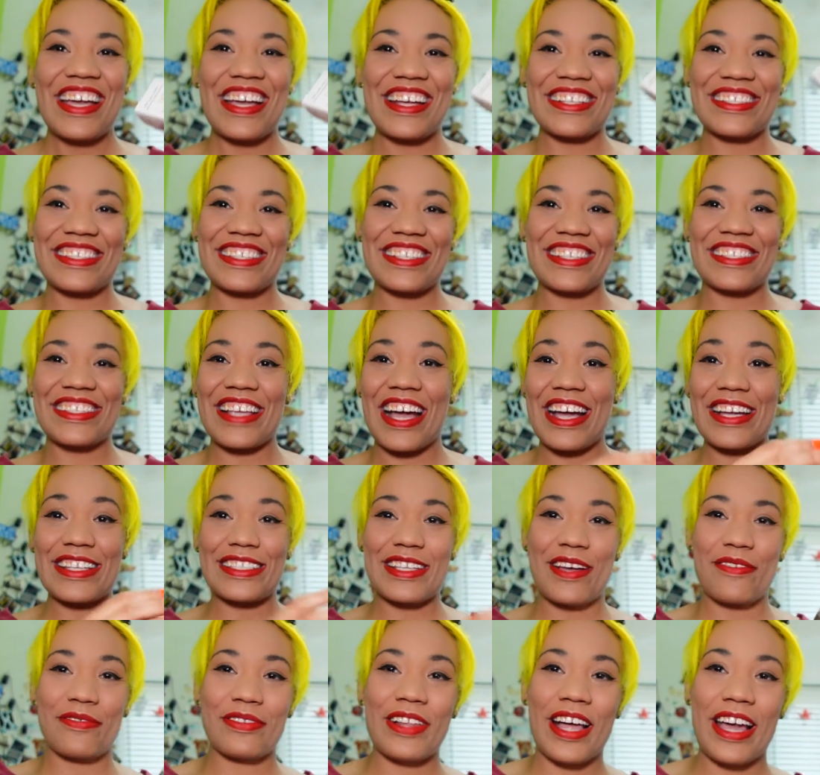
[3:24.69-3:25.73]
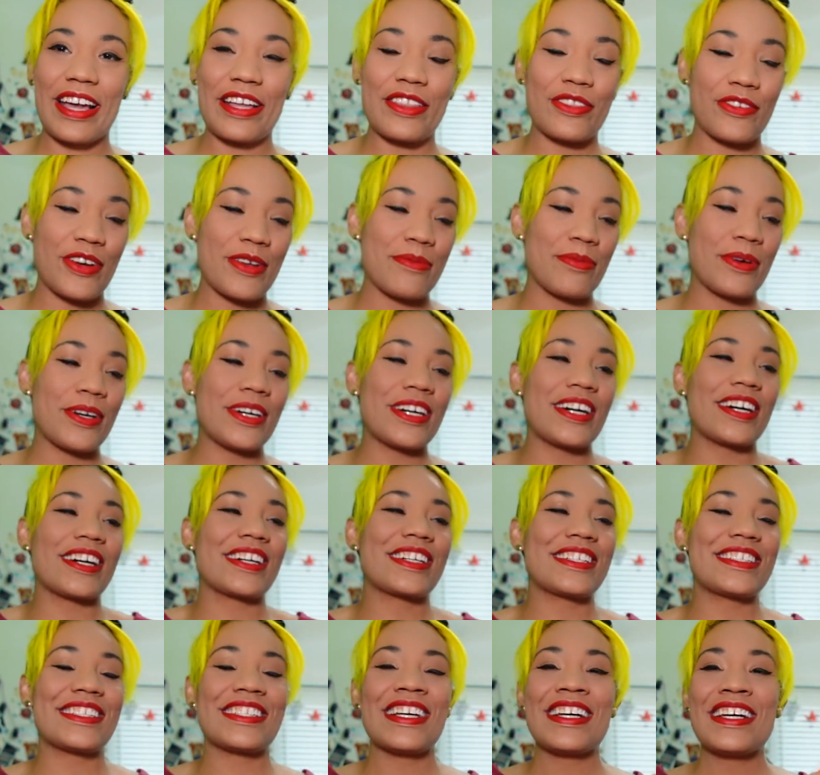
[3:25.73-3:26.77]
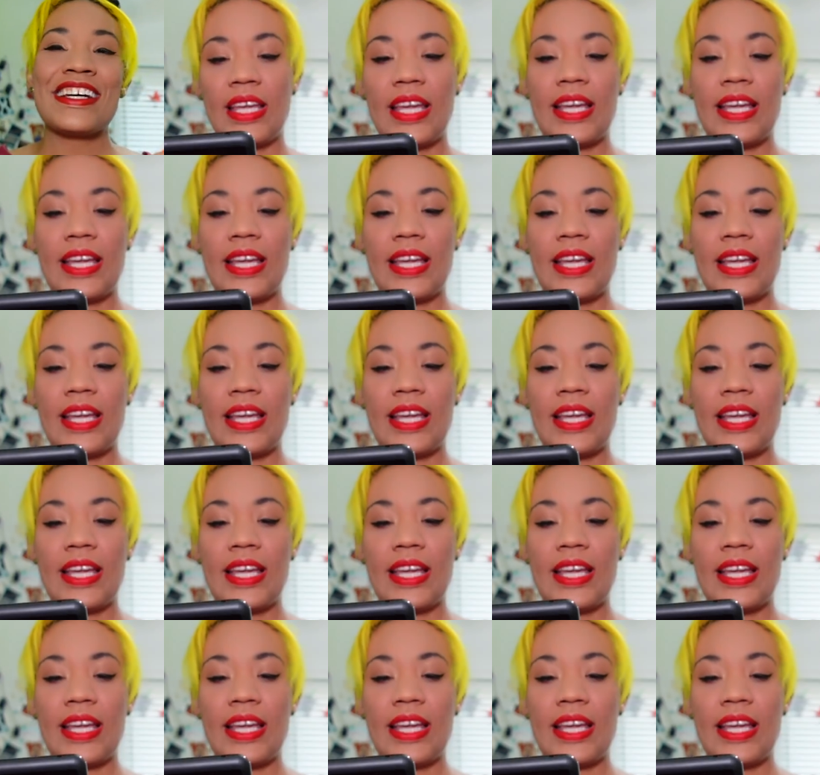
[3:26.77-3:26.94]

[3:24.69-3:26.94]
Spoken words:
it's the size of like 3 books.